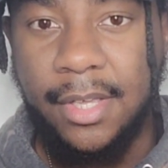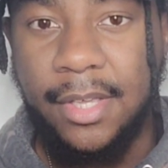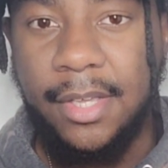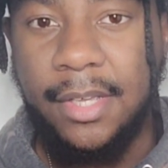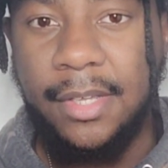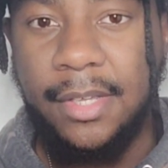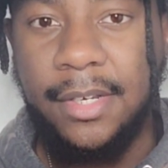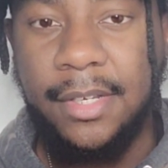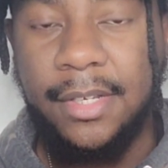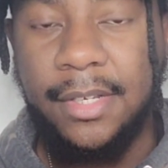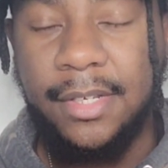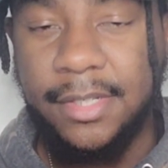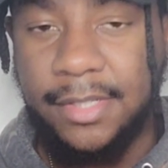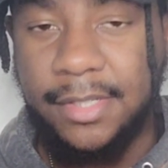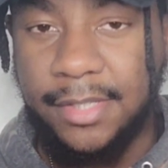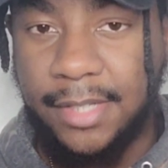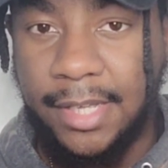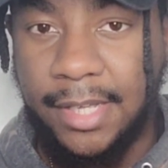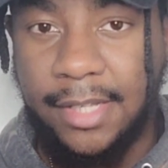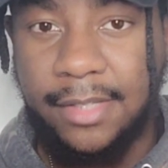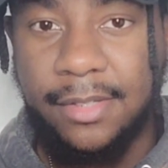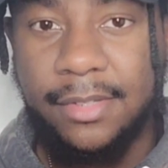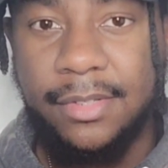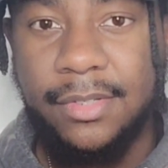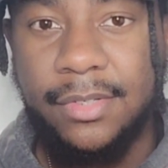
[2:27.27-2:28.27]
You need to
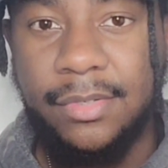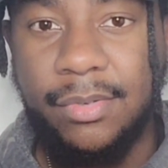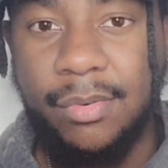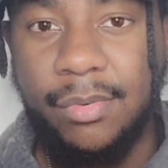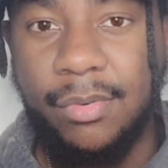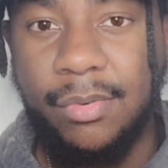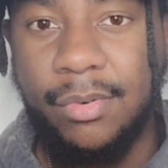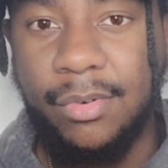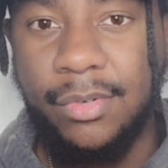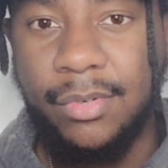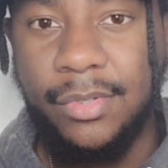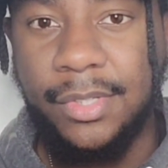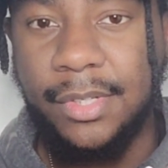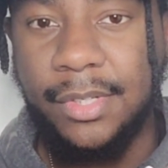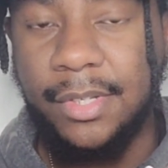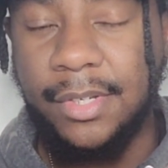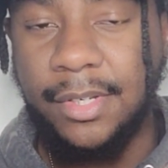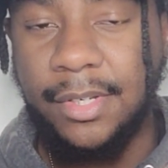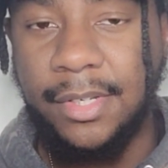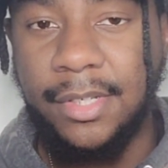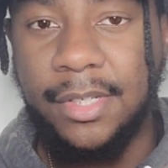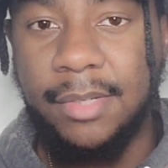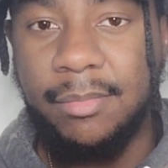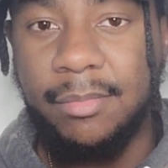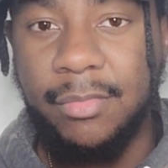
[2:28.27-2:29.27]
take the tools and you
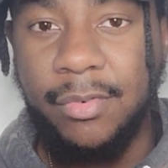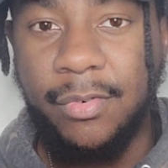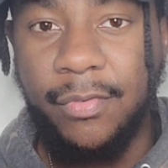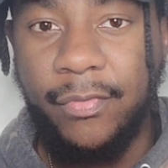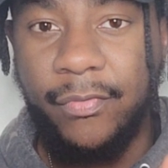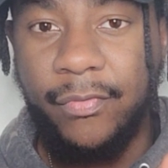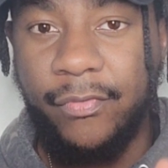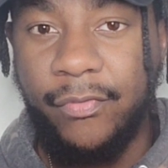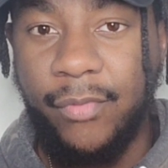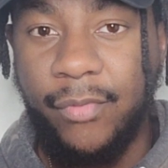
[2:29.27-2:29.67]
need to move